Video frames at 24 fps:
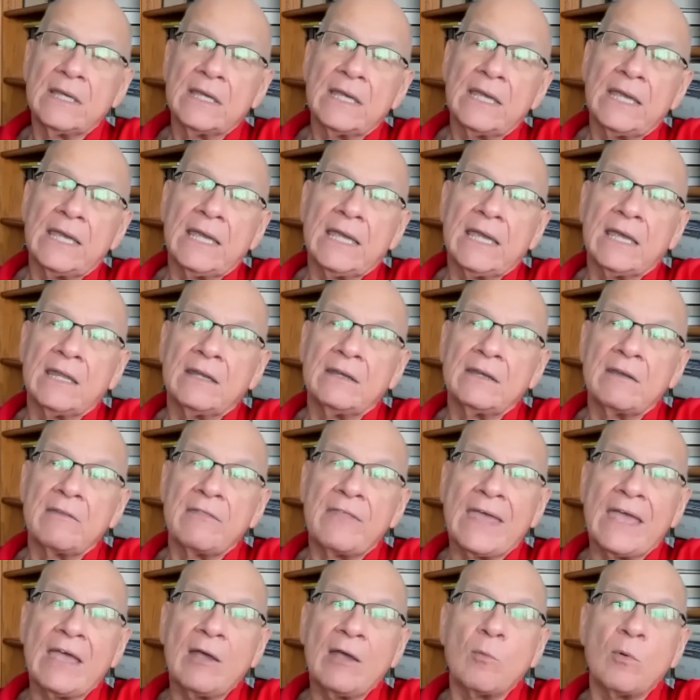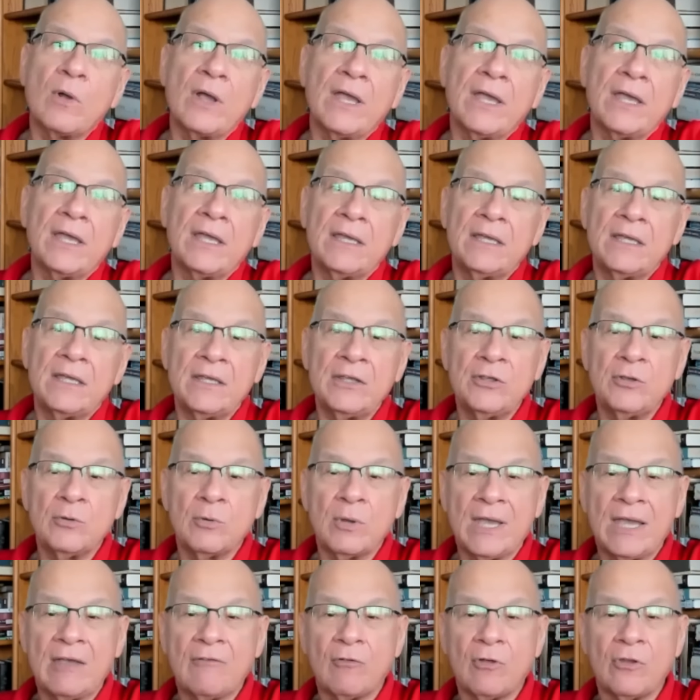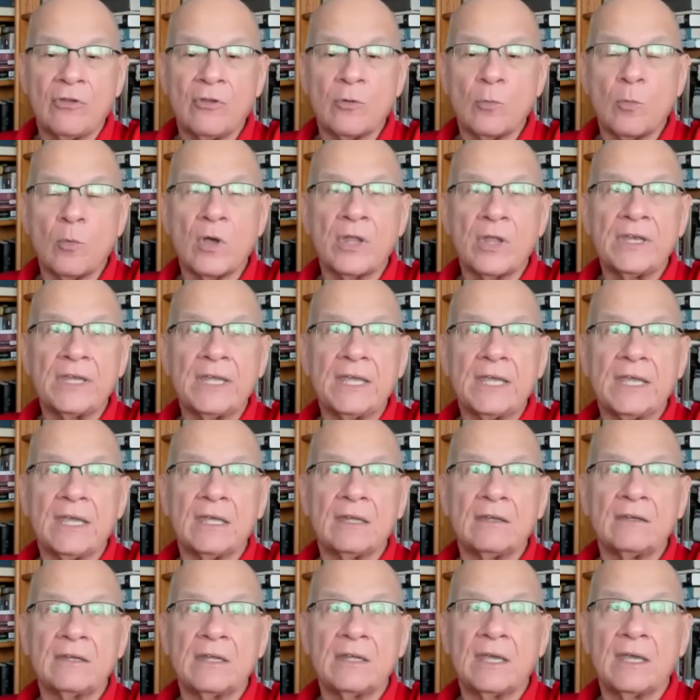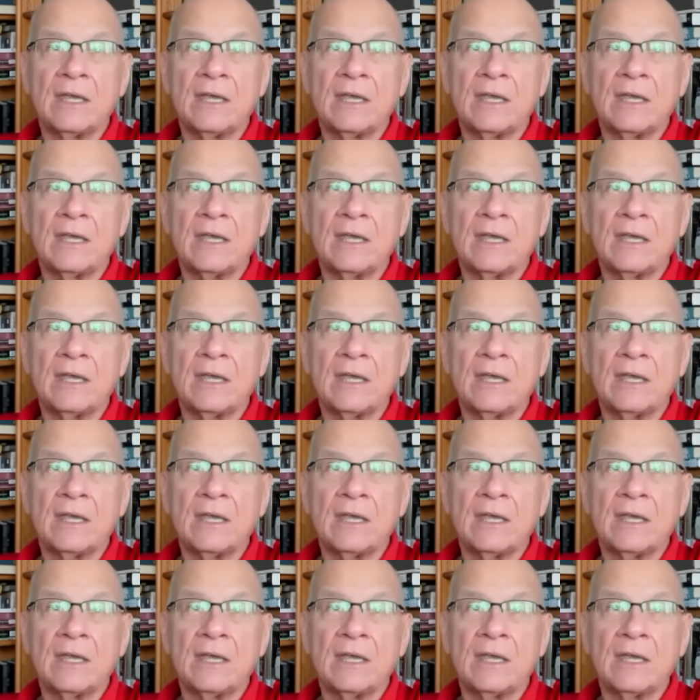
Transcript: And that way you have, on the one hand,